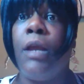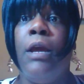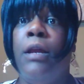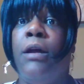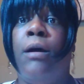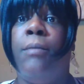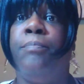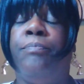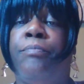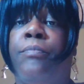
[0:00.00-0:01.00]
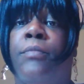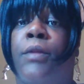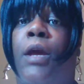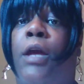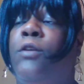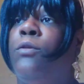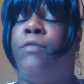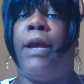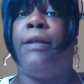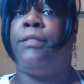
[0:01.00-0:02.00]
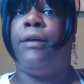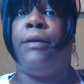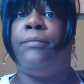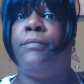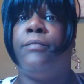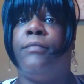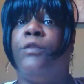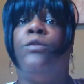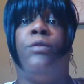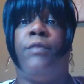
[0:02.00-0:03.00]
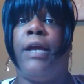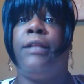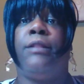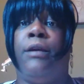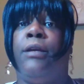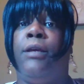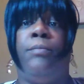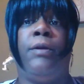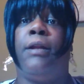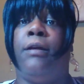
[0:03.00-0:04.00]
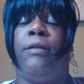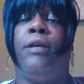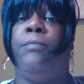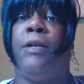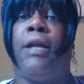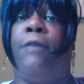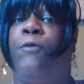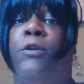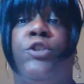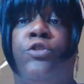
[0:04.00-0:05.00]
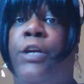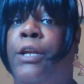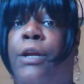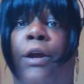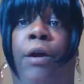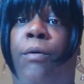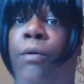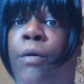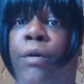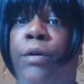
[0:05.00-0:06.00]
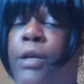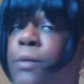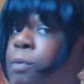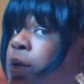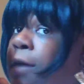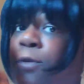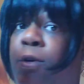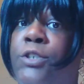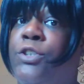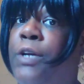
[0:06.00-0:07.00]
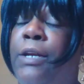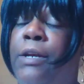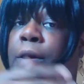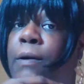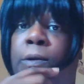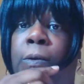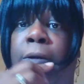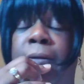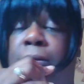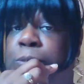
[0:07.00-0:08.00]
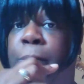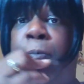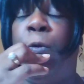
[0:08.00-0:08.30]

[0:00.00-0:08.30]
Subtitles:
And do the right thing. Do the right thing. Keep your life on the straight and narrow. Keep your life on the straight and narrow. Don't give these people